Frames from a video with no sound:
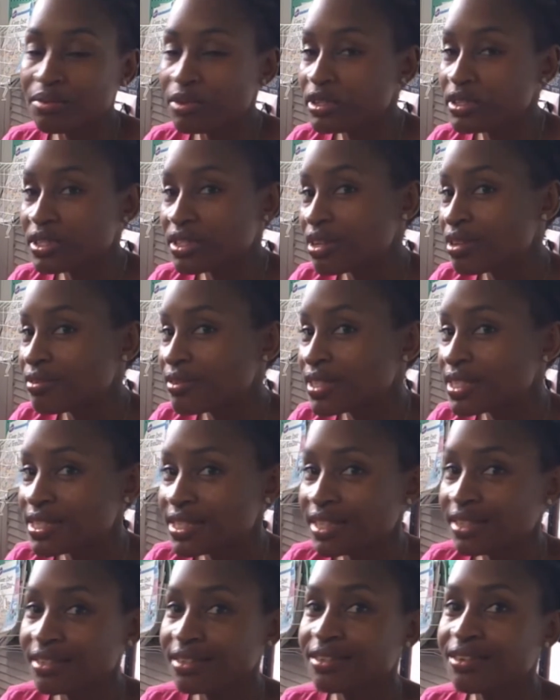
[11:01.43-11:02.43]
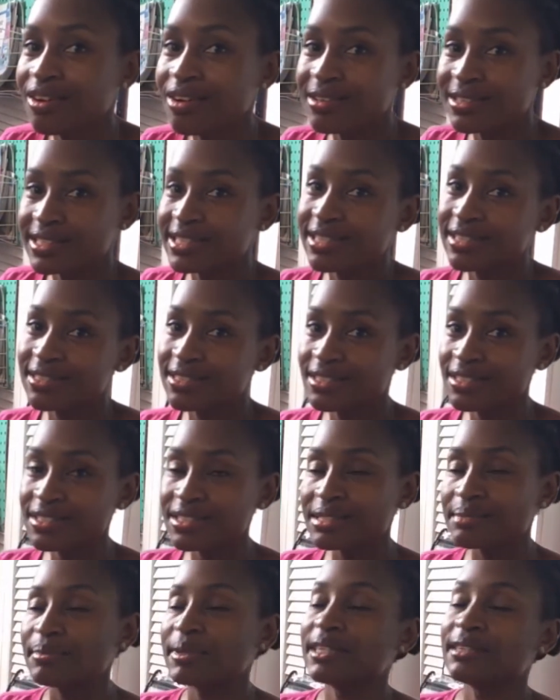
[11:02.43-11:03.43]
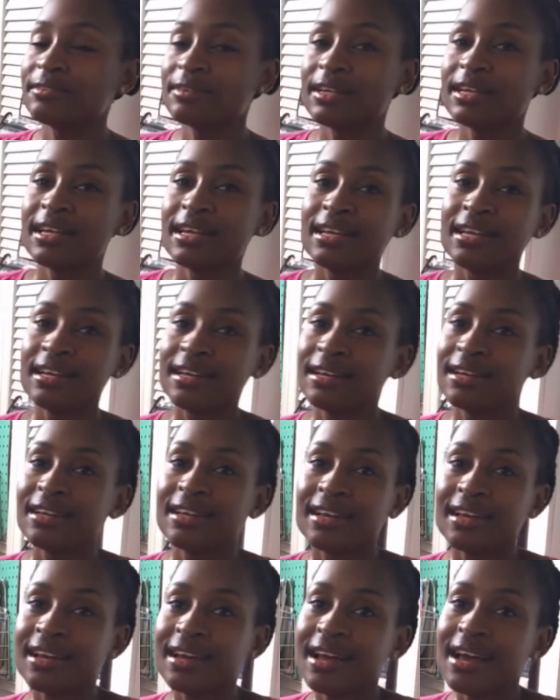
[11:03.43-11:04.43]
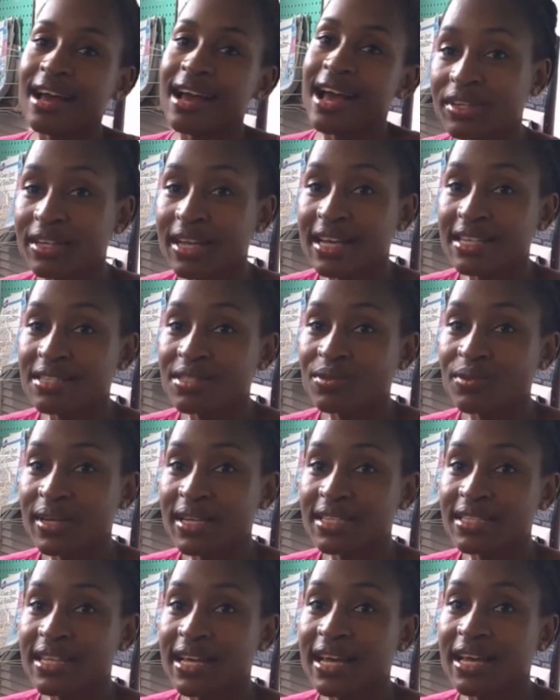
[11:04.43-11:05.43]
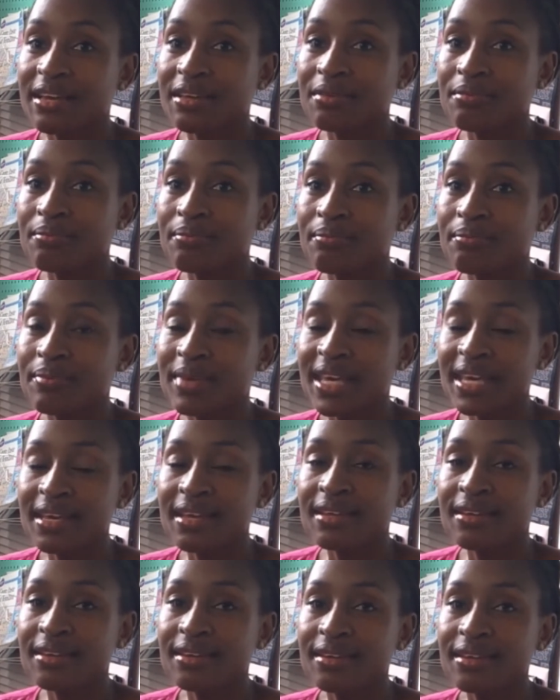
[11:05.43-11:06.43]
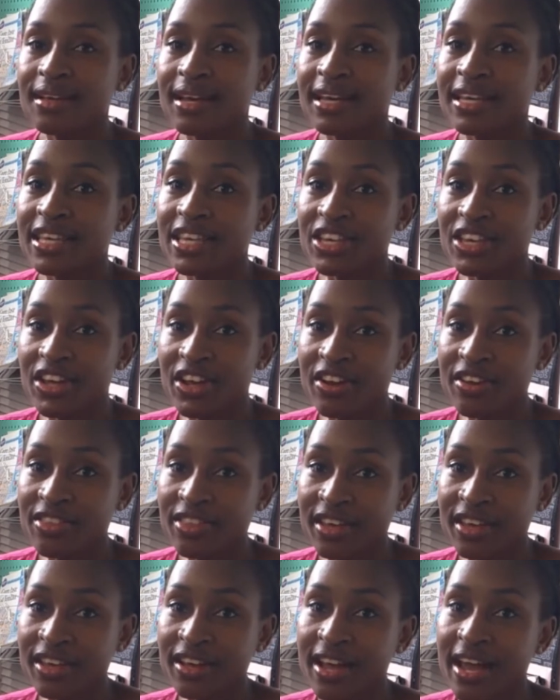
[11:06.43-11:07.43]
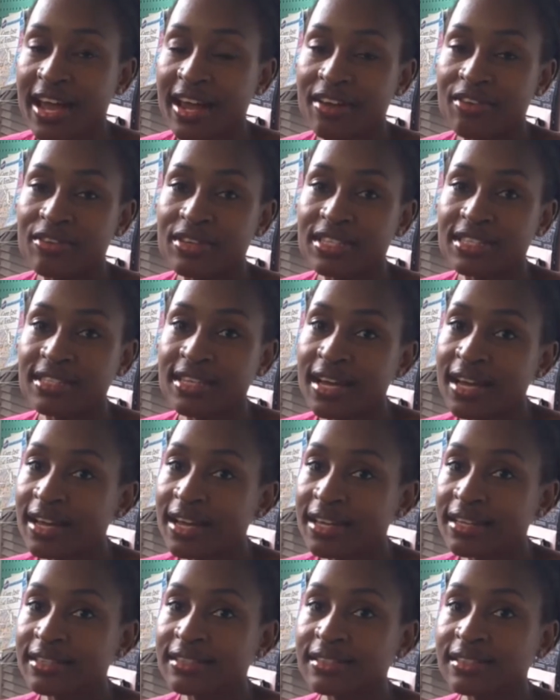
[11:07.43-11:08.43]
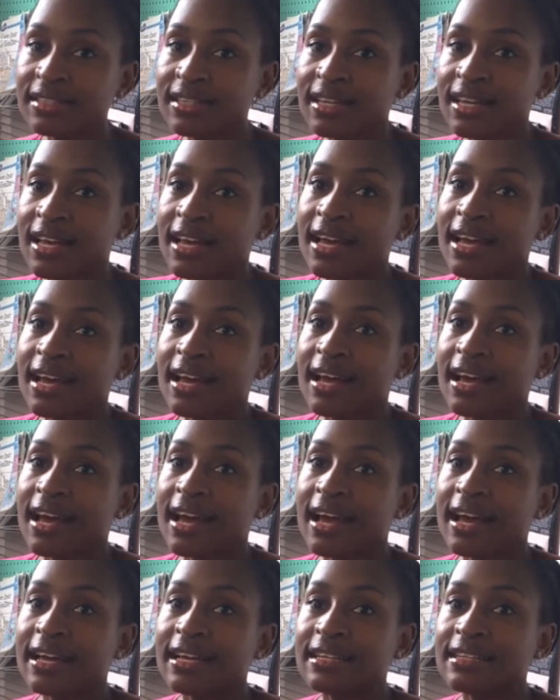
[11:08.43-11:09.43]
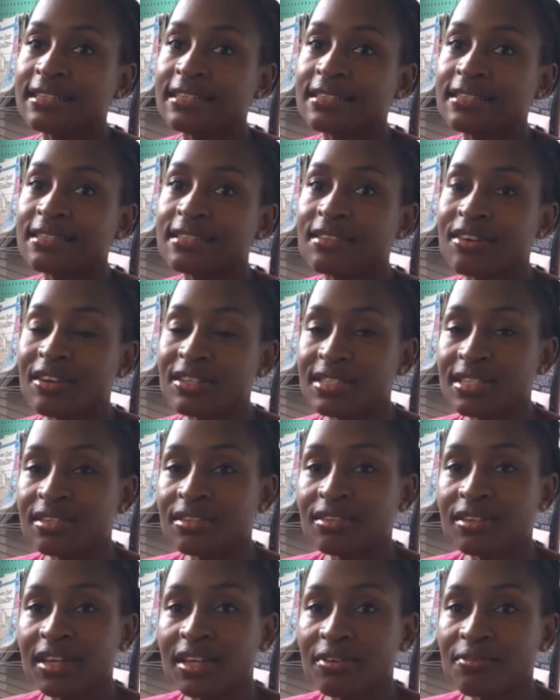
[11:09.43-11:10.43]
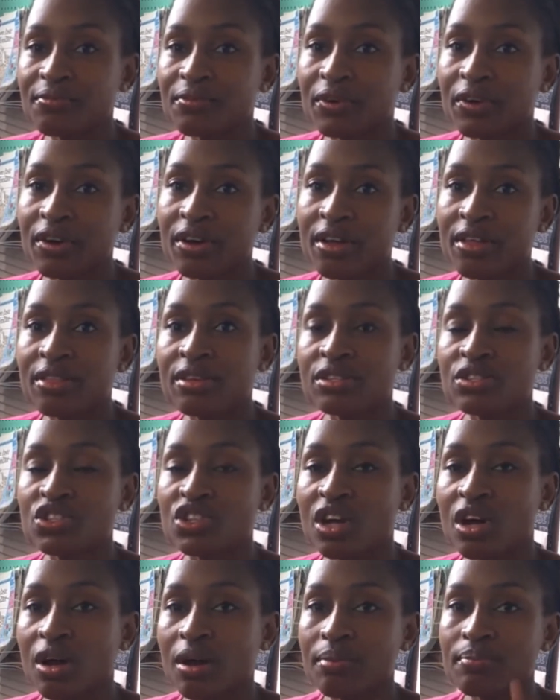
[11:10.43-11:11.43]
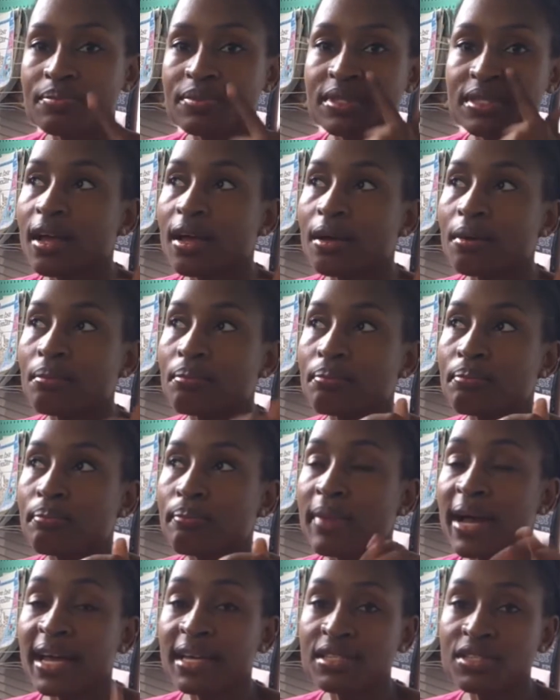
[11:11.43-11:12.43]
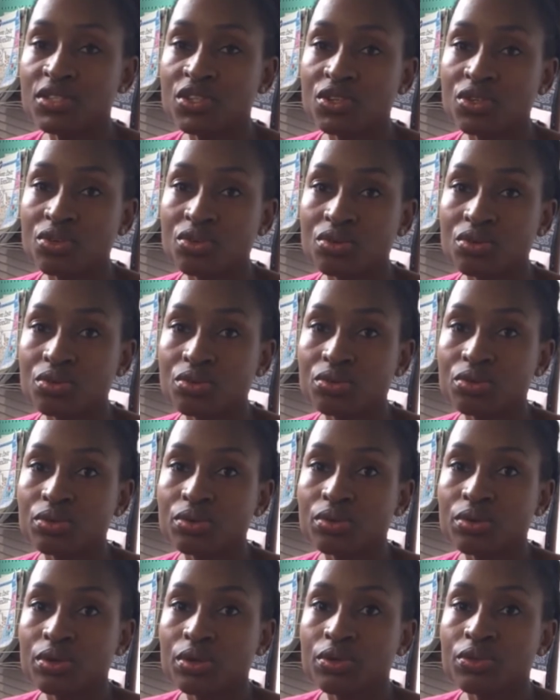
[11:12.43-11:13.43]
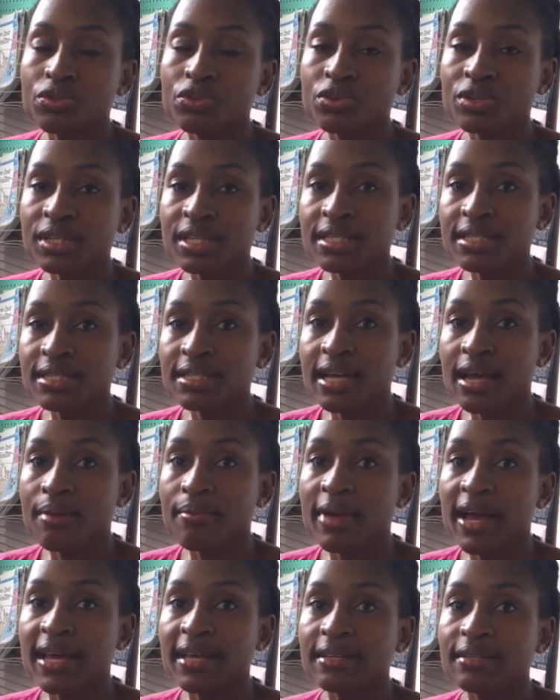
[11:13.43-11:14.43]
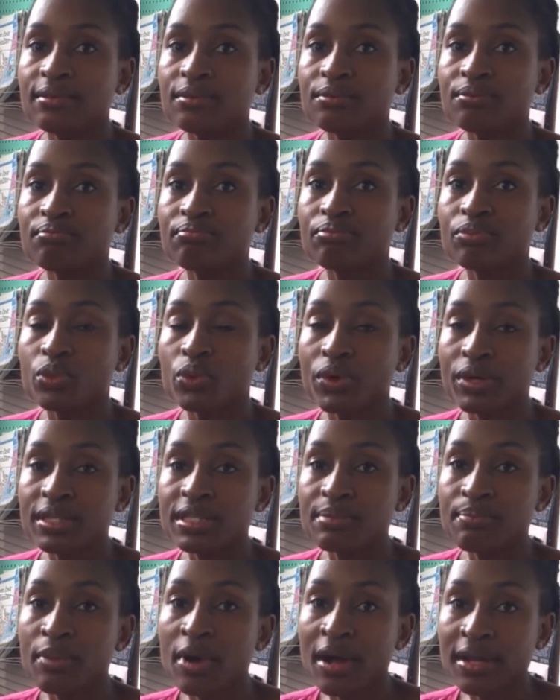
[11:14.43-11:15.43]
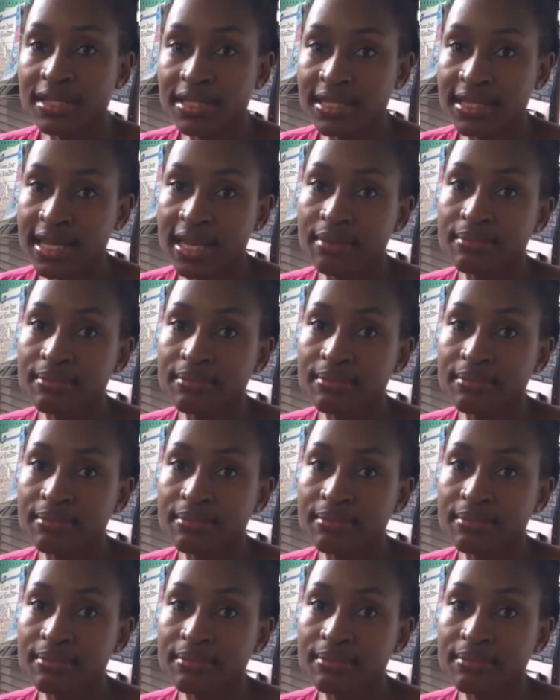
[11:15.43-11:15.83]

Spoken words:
service in the call centers. But as soon as I made a year there, I resigned and started looking for other jobs. Mind you, during this time I worked part-time